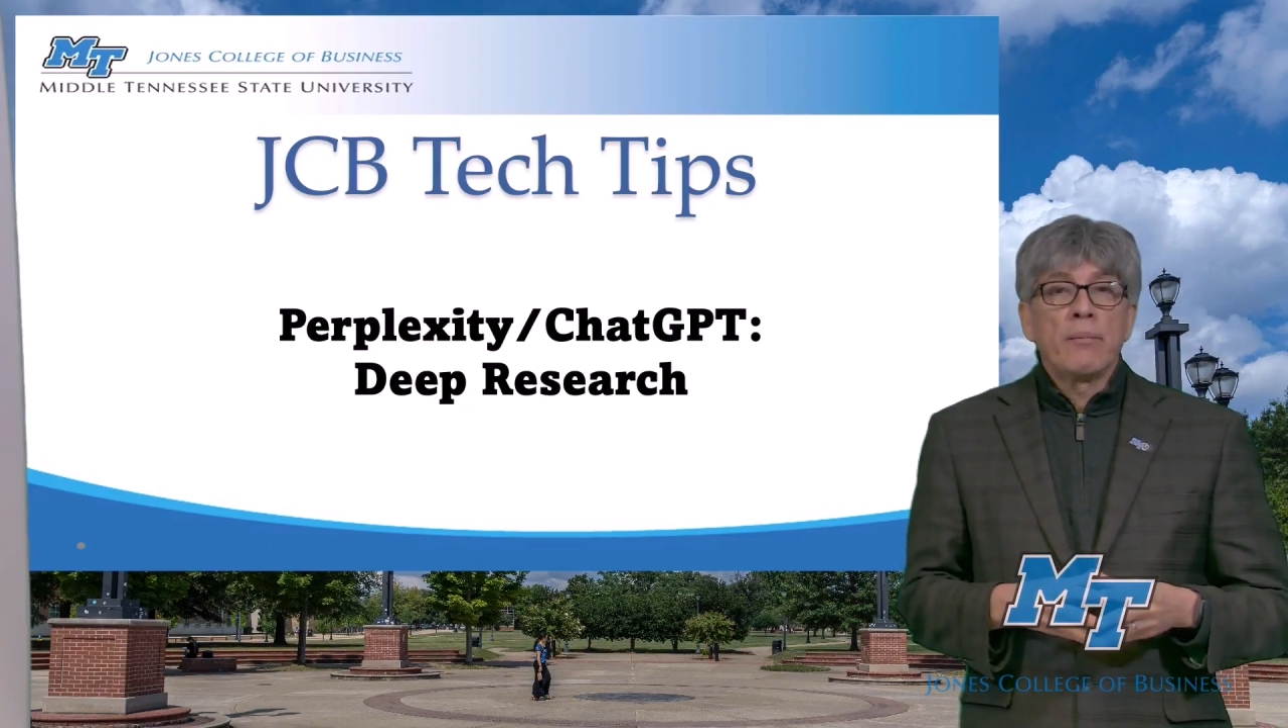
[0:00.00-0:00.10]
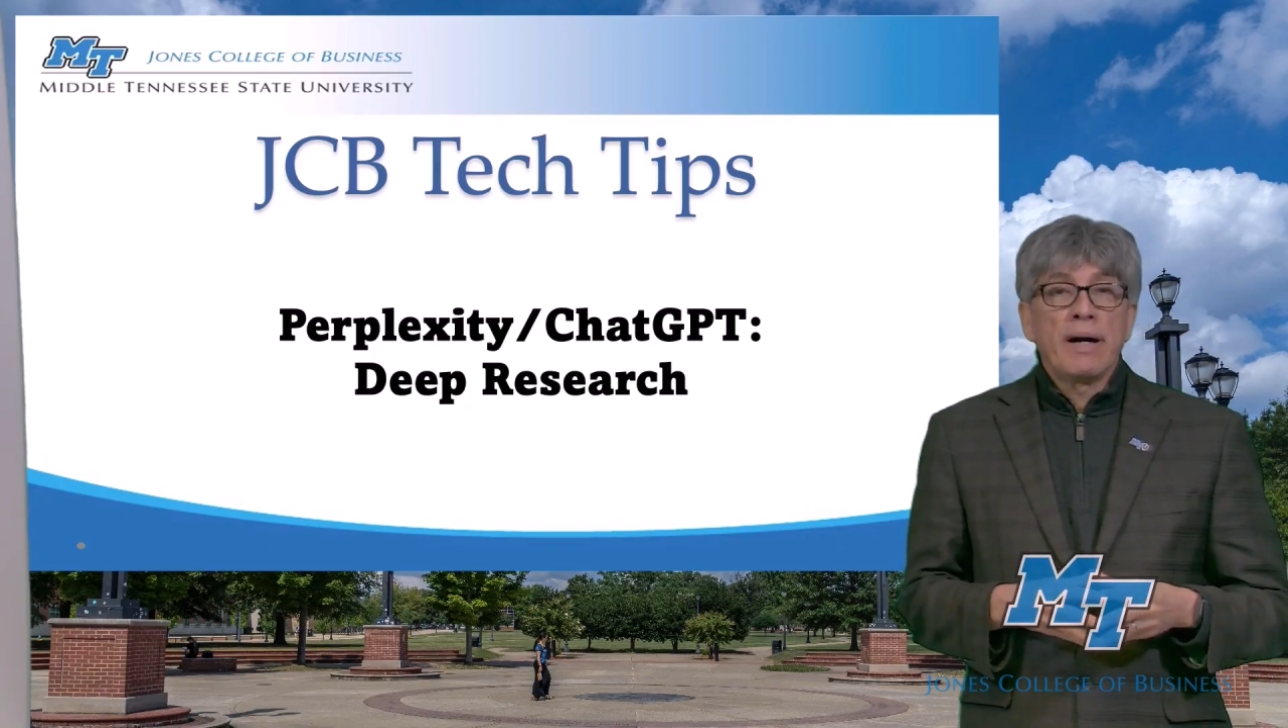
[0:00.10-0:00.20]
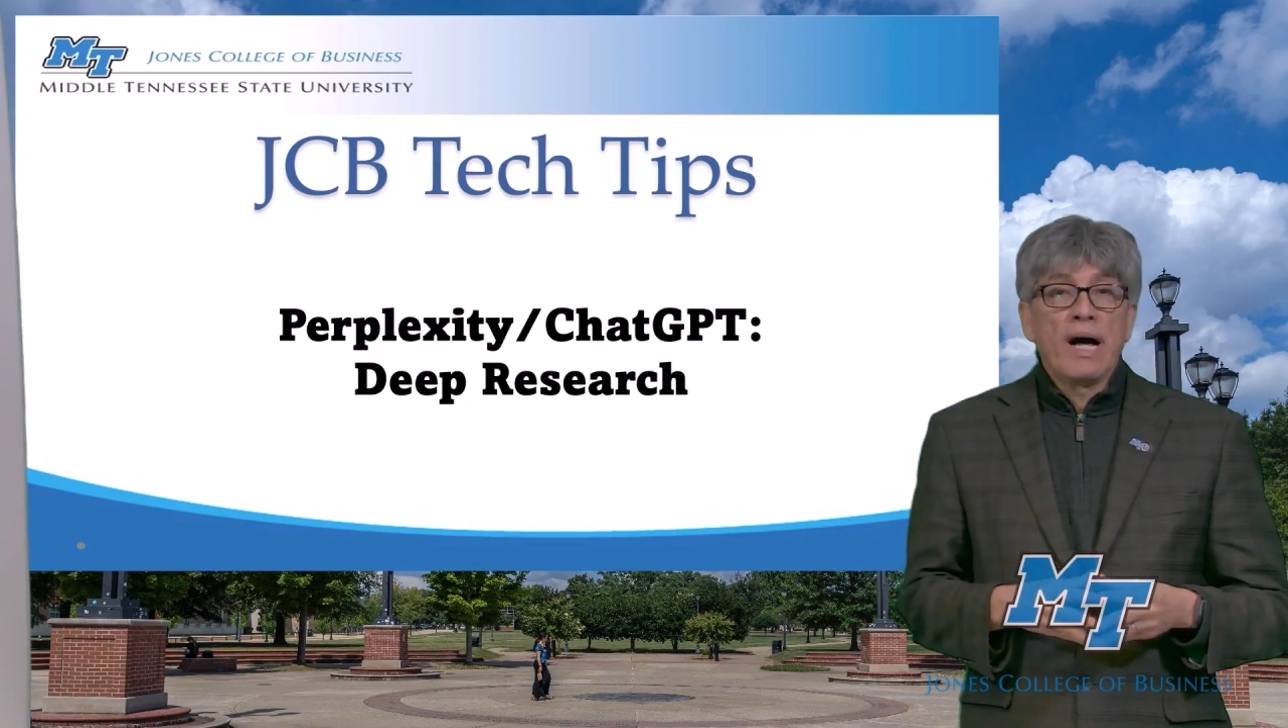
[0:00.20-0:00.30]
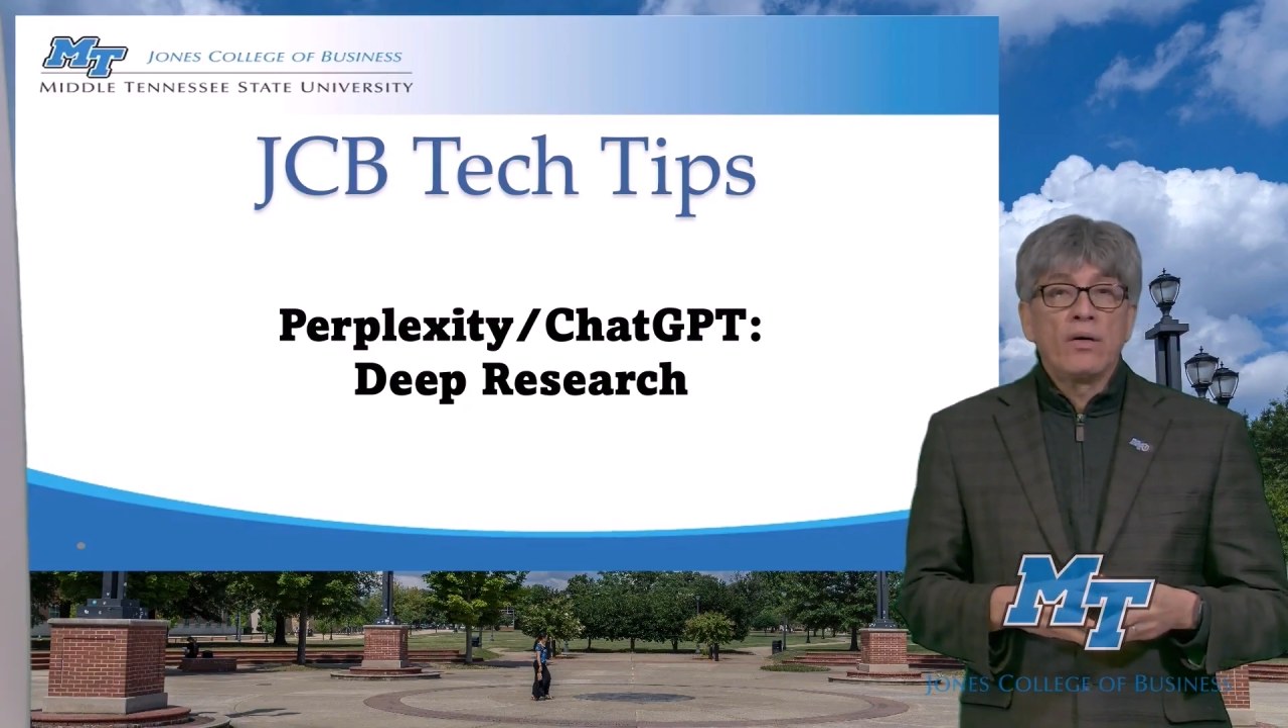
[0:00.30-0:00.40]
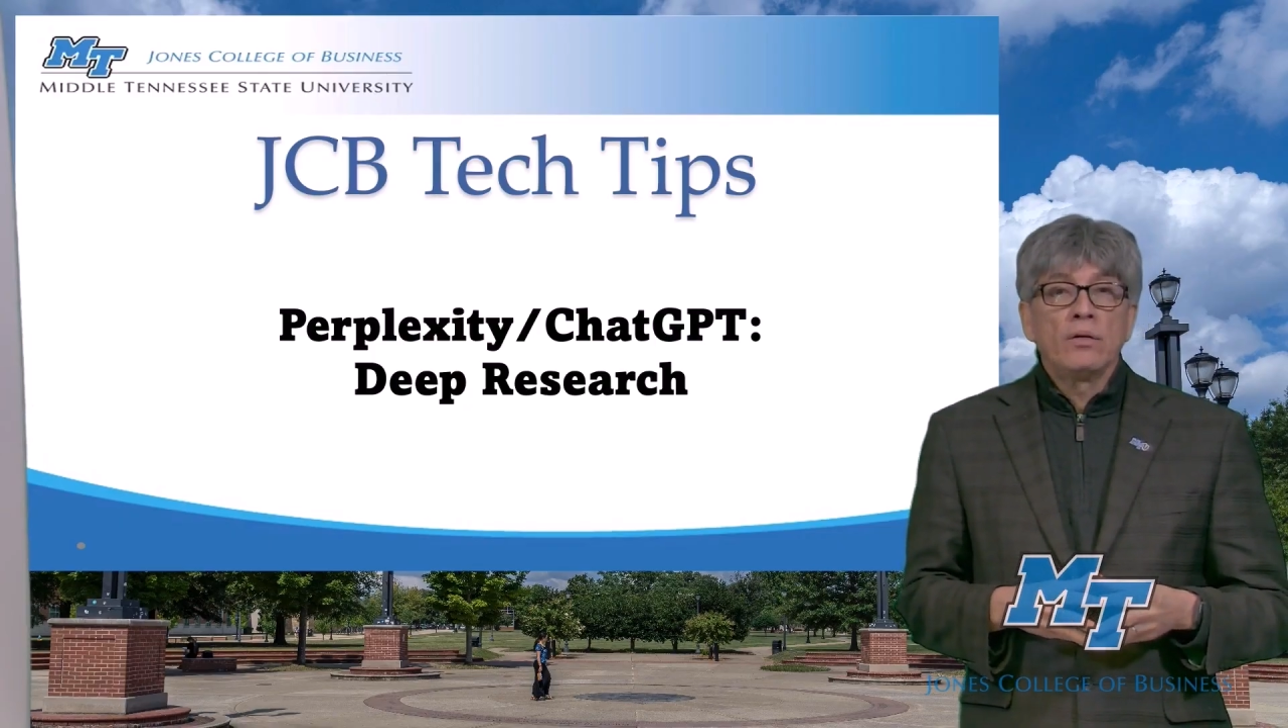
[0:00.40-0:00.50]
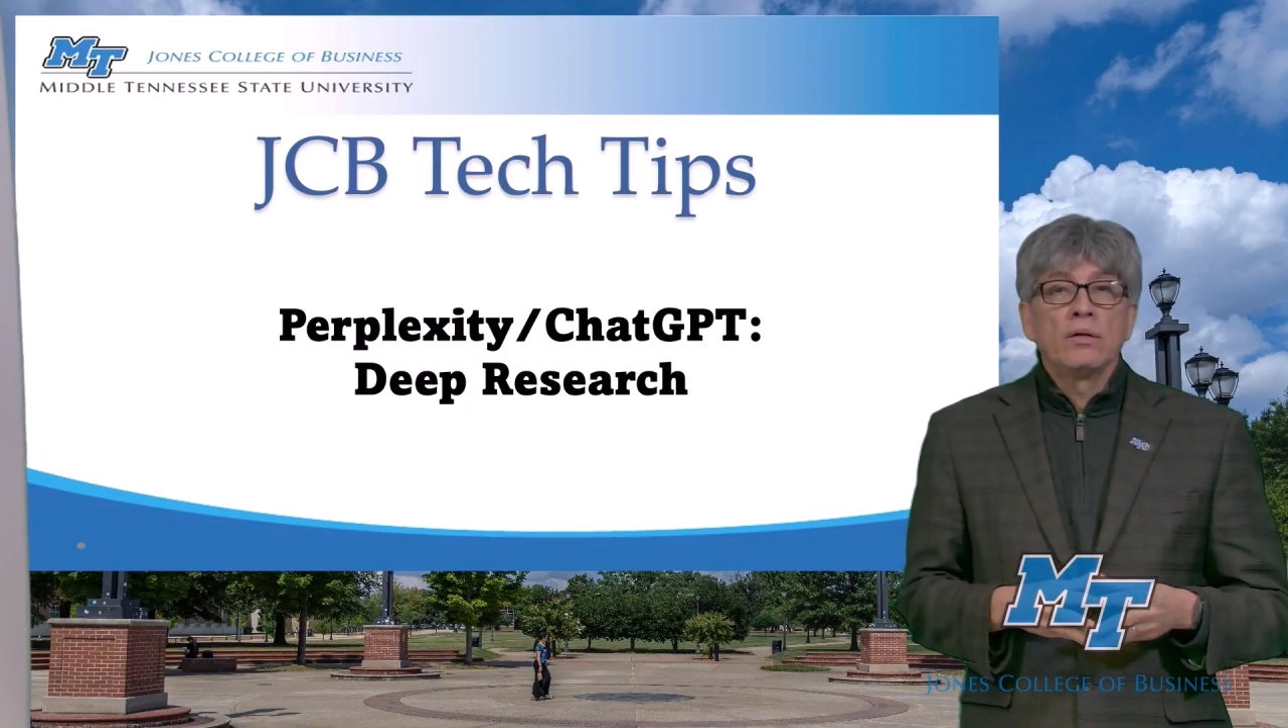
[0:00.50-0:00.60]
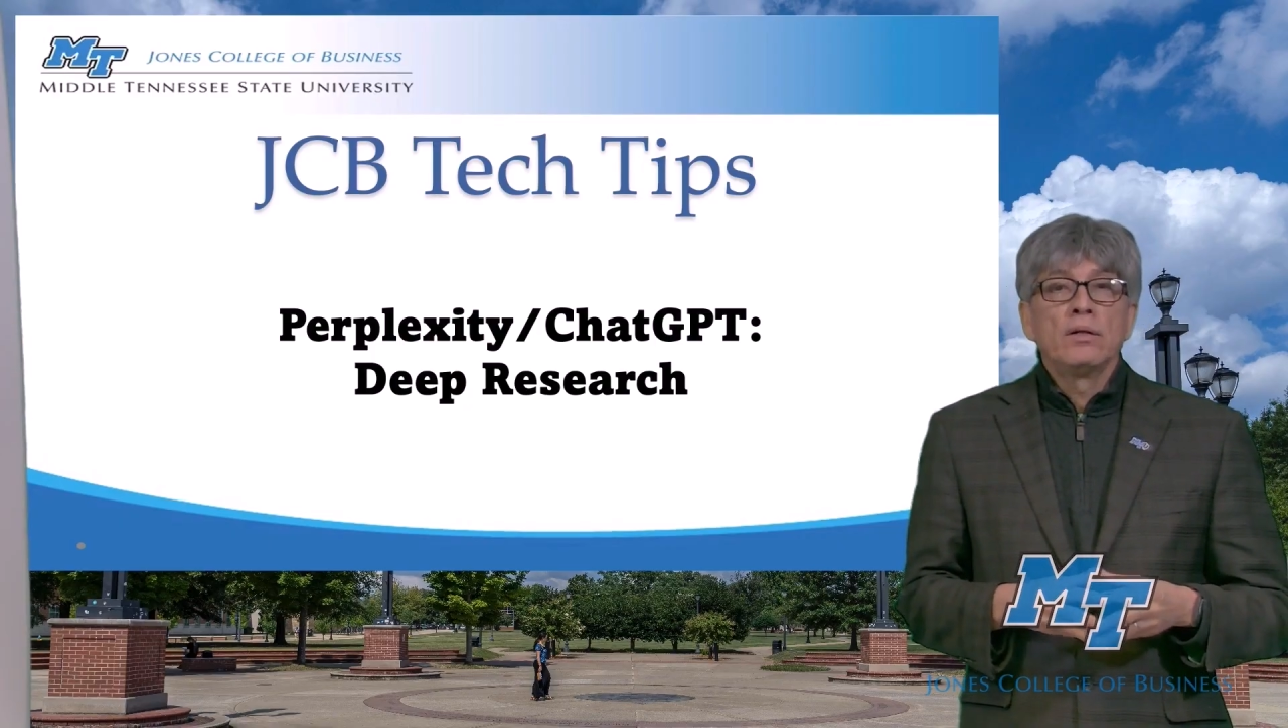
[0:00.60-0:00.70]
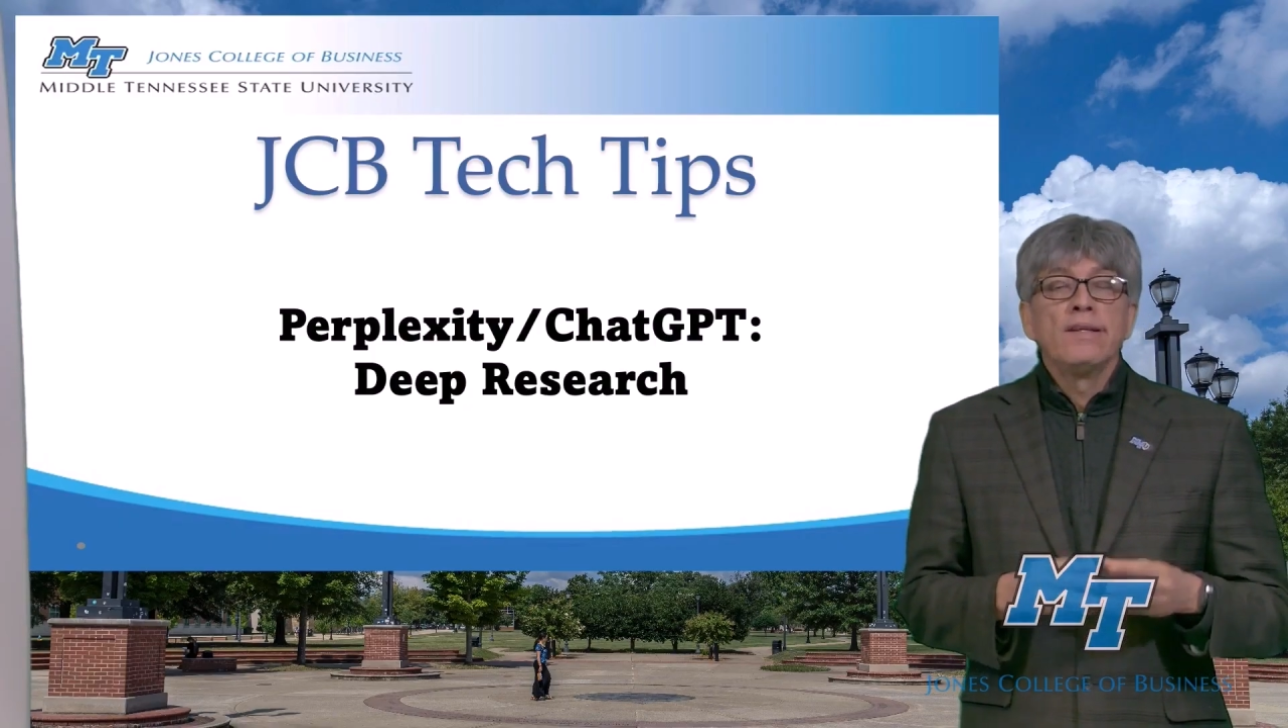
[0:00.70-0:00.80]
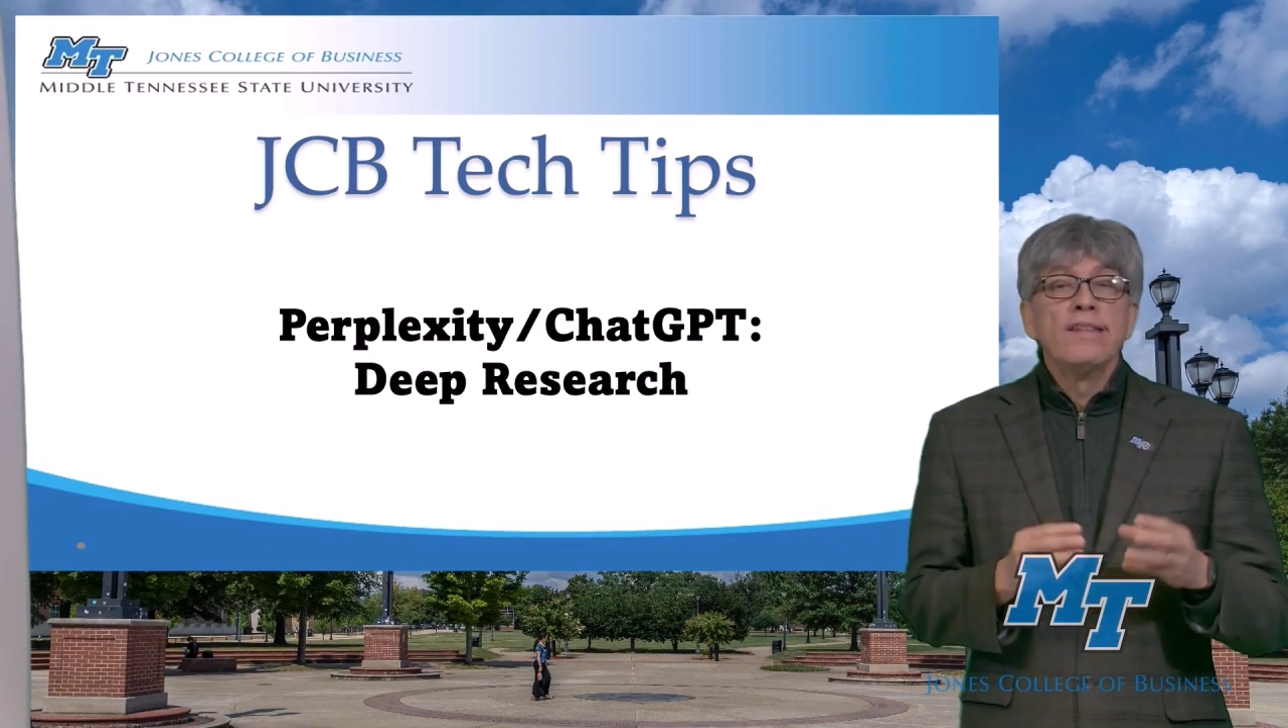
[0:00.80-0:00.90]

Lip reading: about